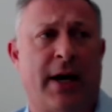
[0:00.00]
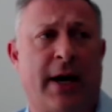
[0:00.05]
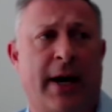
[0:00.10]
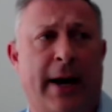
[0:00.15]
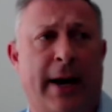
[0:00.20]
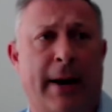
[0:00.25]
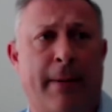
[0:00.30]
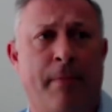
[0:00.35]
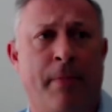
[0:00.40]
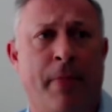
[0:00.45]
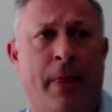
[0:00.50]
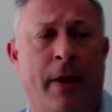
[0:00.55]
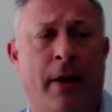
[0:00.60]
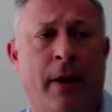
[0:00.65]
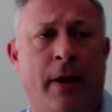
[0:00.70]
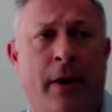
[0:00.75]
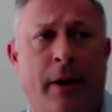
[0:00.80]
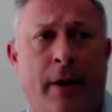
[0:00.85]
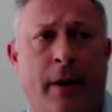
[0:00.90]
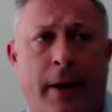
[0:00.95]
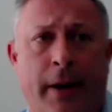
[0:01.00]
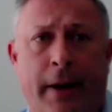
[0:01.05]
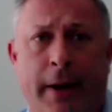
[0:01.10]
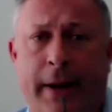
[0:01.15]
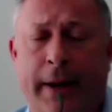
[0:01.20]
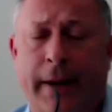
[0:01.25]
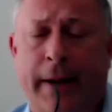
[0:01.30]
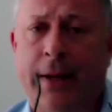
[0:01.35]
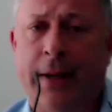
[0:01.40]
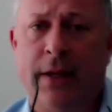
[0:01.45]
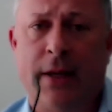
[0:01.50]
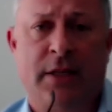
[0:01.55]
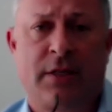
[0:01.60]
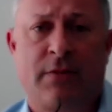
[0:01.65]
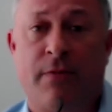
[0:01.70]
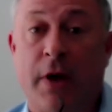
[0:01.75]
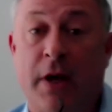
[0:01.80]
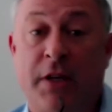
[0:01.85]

Um, uh, it, it's